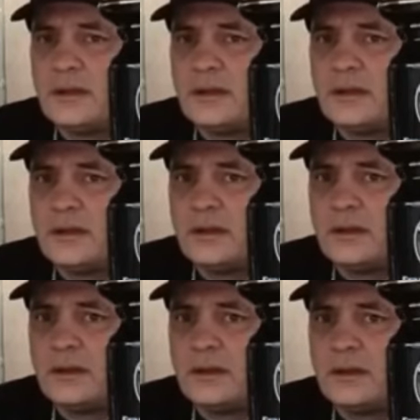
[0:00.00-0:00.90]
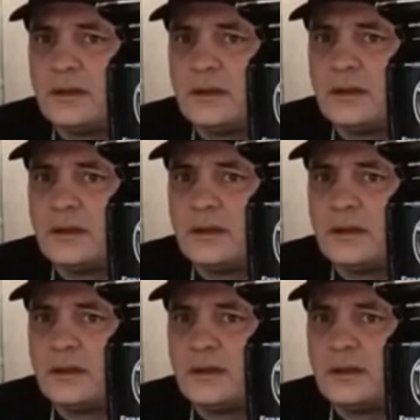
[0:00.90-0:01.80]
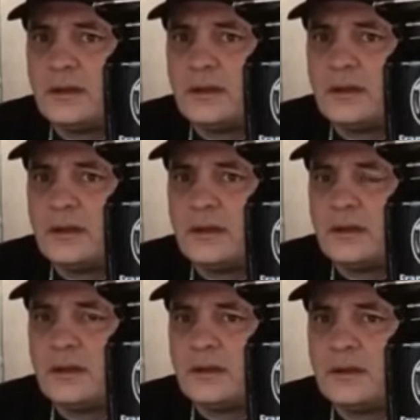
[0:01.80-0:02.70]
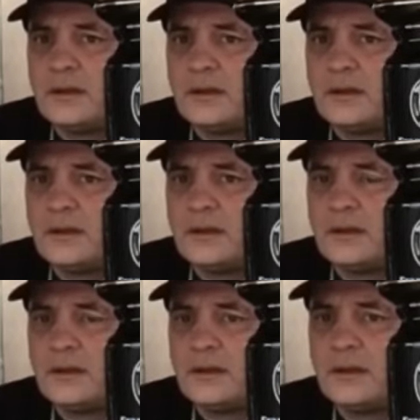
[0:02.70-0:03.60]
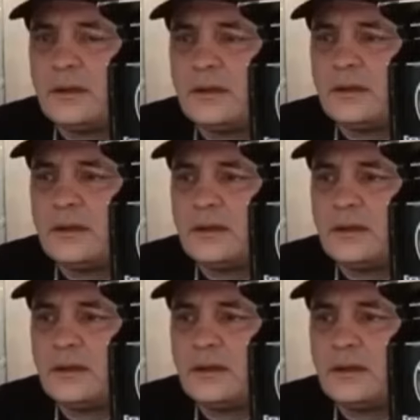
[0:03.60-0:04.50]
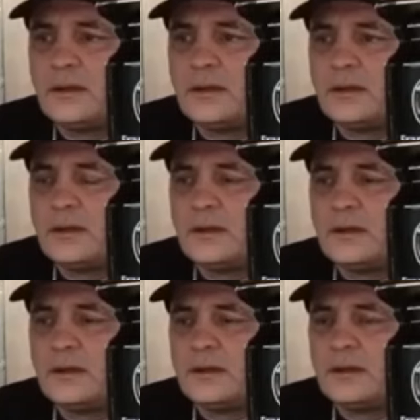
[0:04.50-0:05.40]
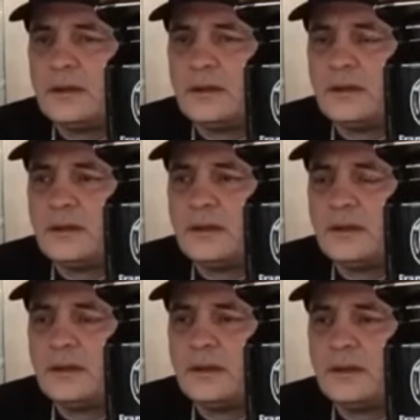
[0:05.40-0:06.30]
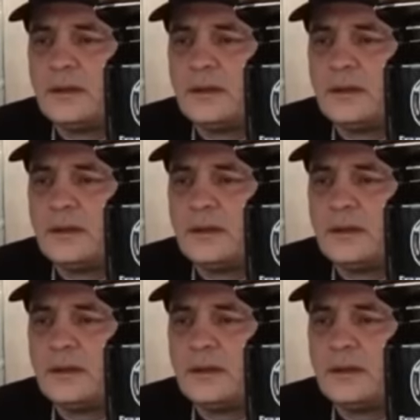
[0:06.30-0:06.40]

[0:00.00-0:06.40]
The person shown says nothing.